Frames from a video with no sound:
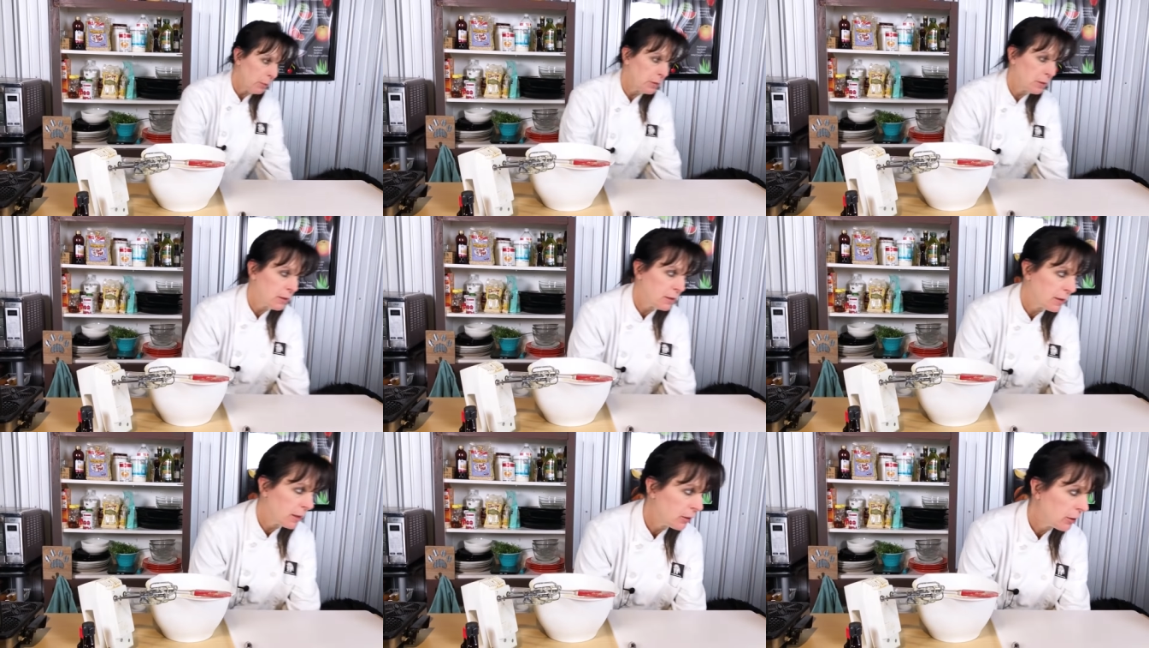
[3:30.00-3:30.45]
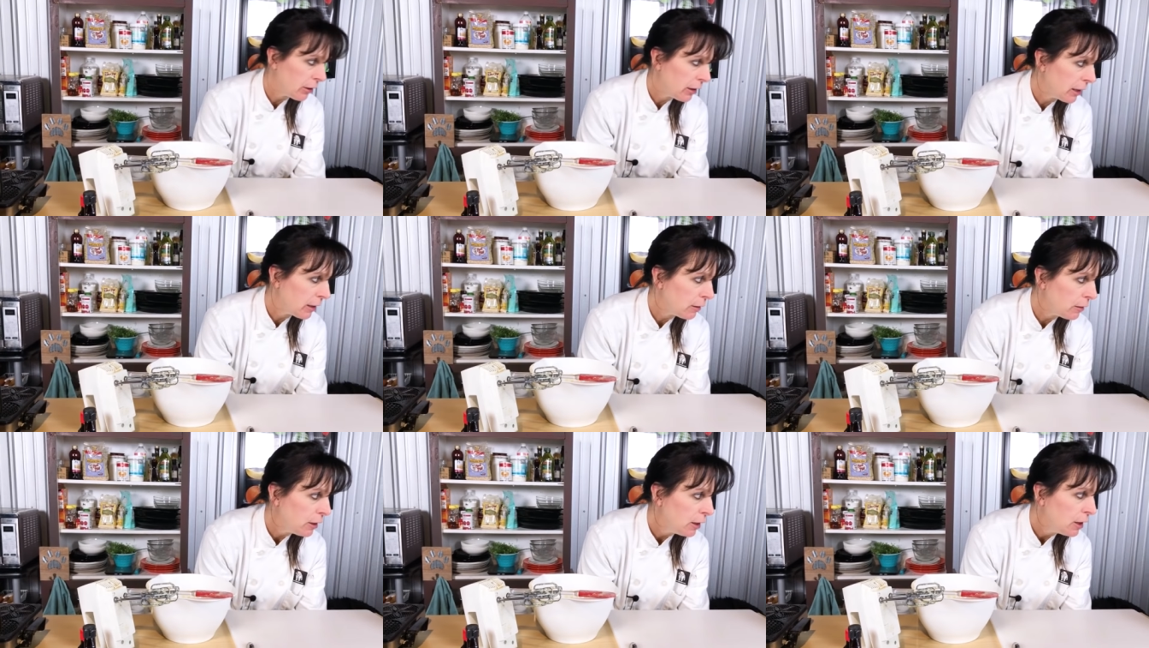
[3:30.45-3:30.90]
put these under
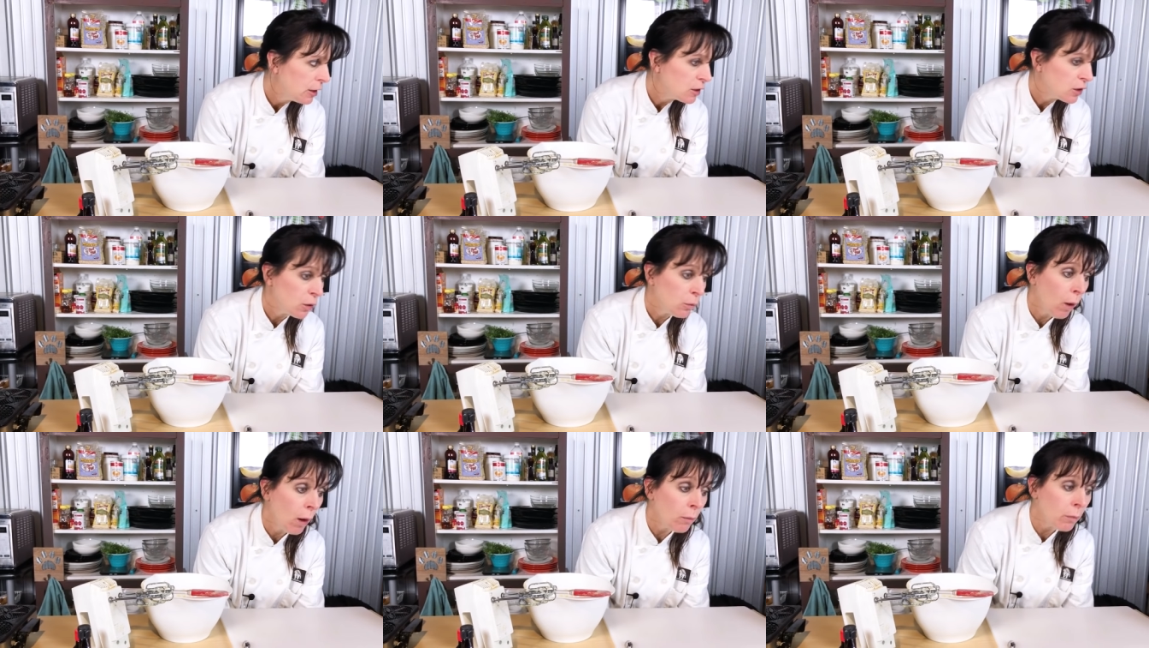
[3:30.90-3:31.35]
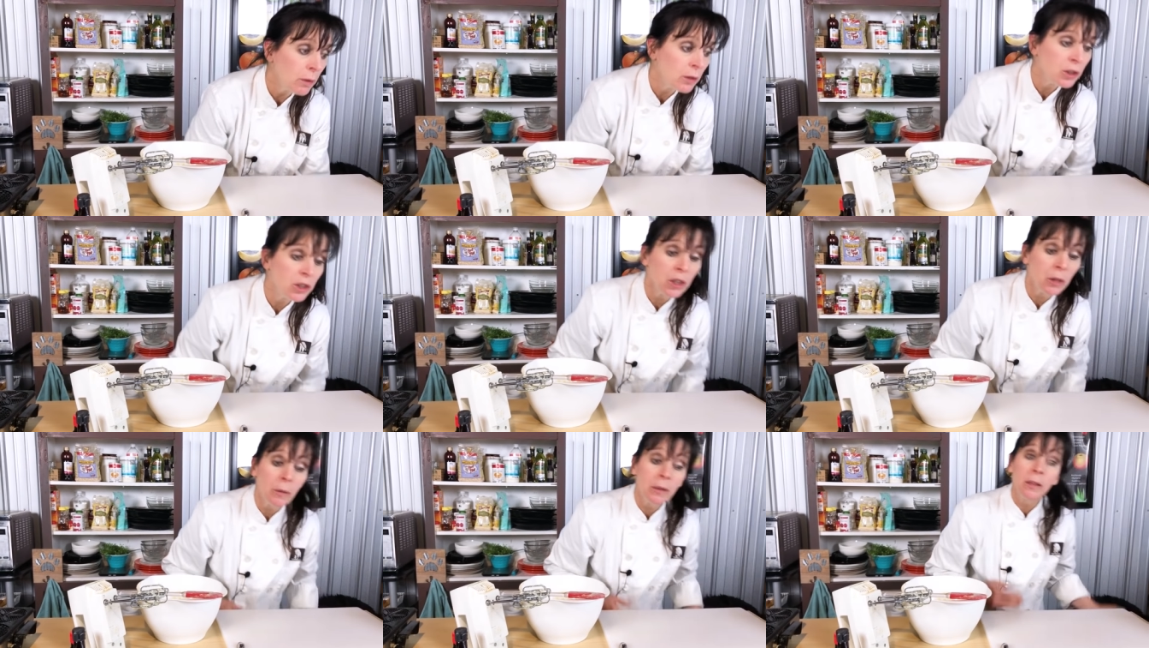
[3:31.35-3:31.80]
here. So what we'll
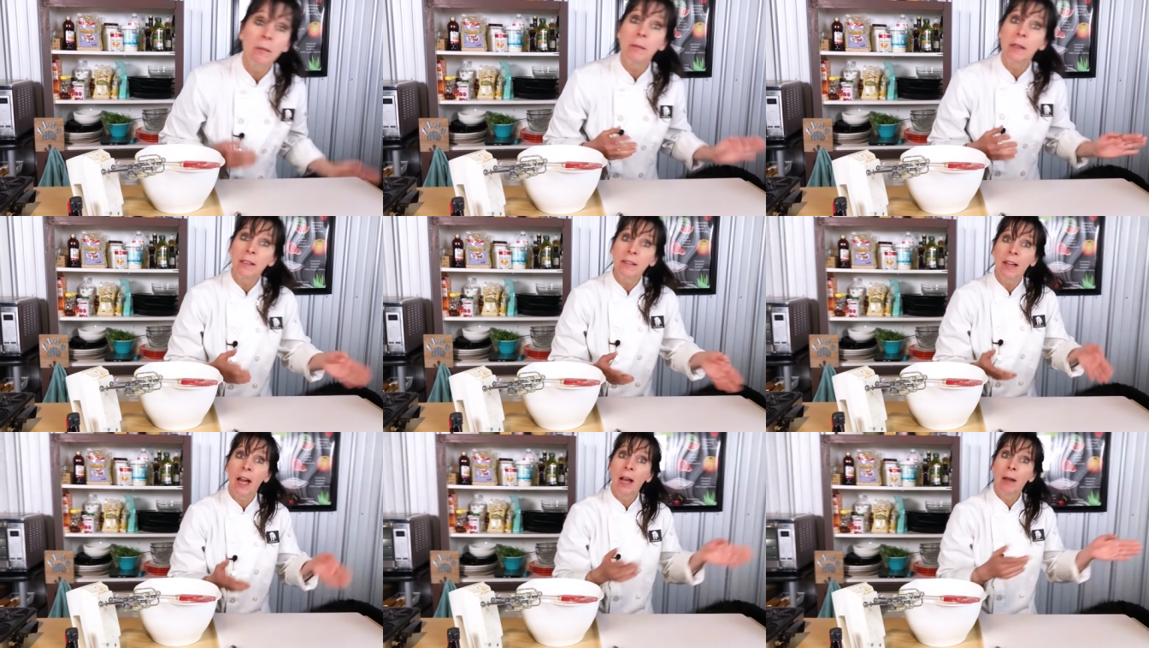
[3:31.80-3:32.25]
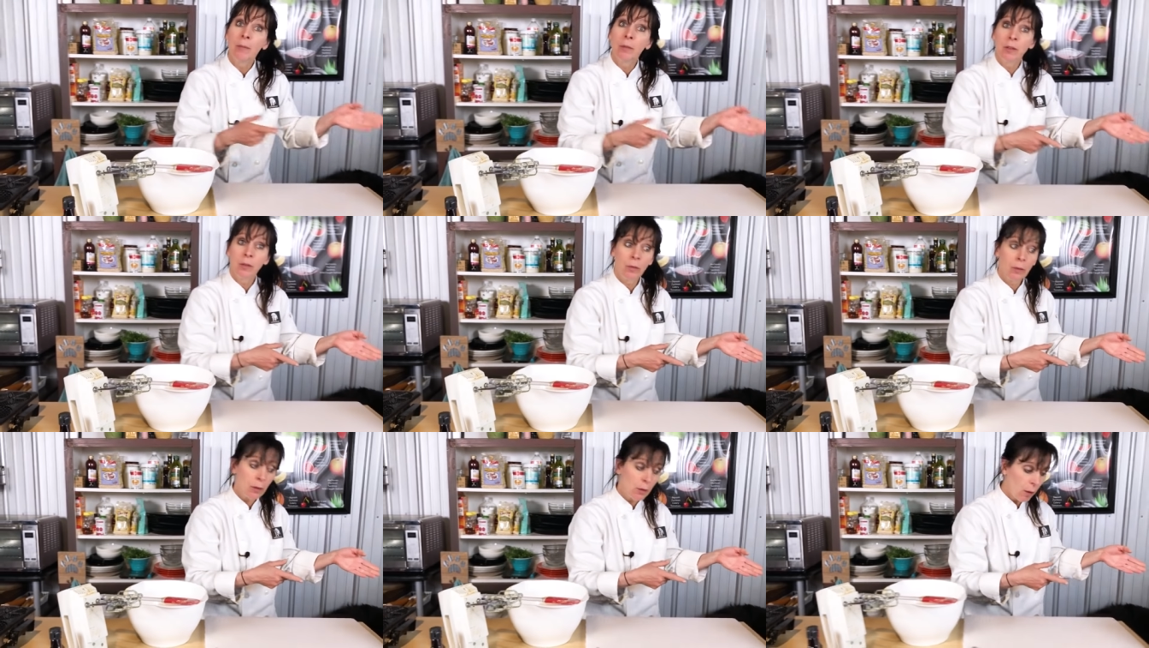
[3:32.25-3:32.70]
do in the meantime
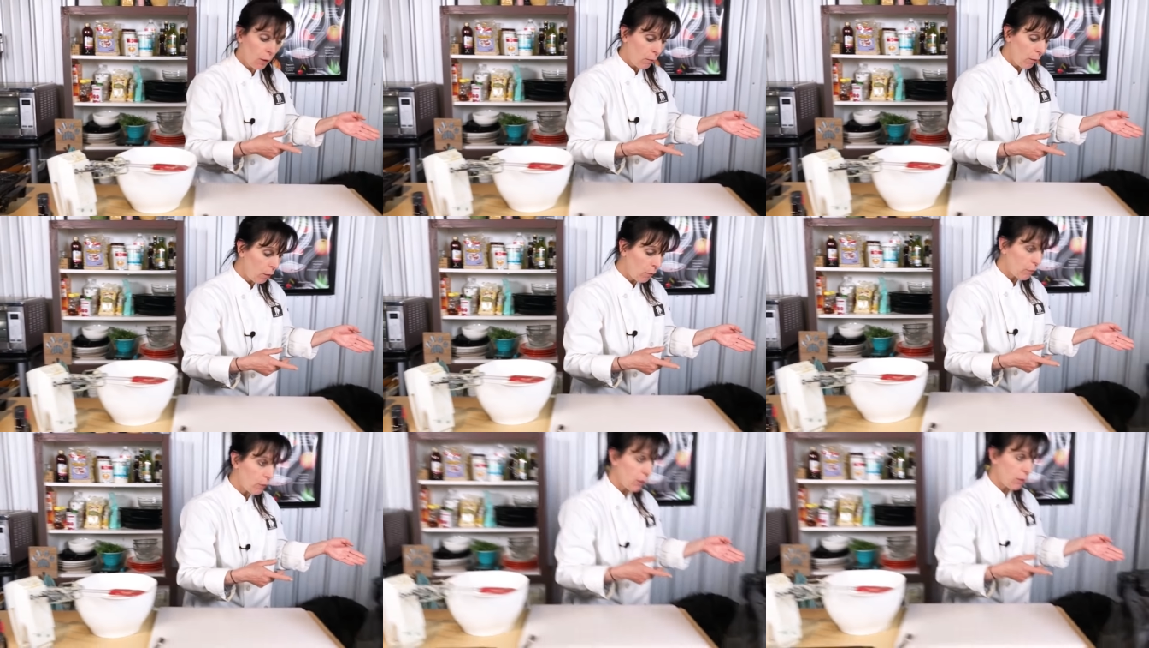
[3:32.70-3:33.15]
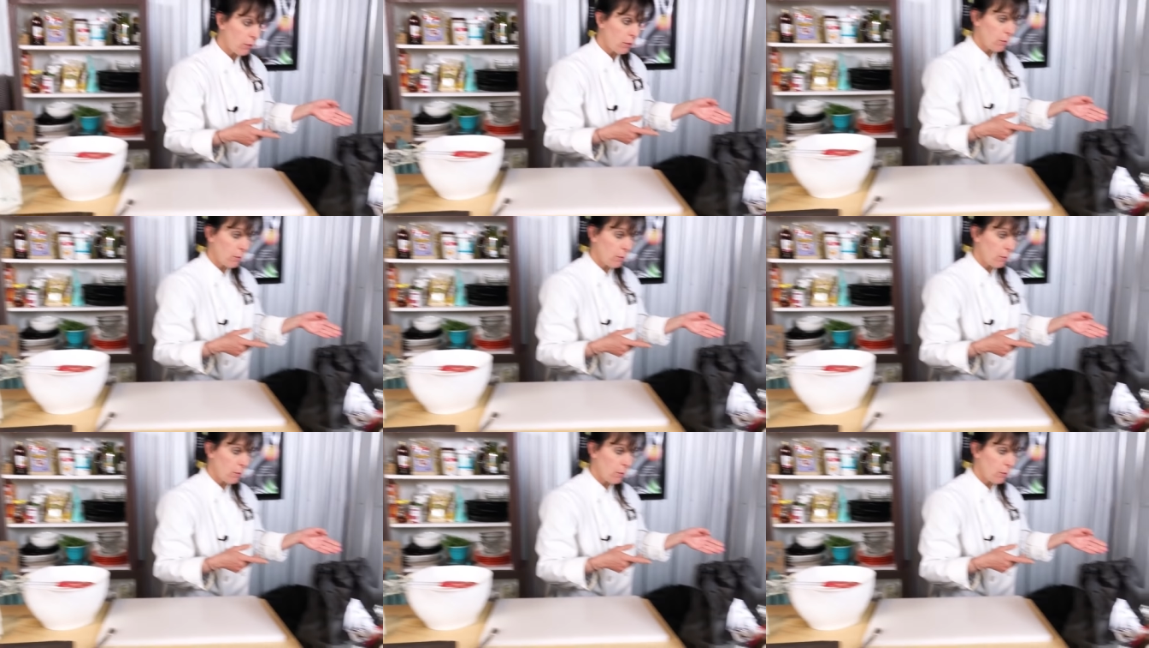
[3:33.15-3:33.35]
is we'll go over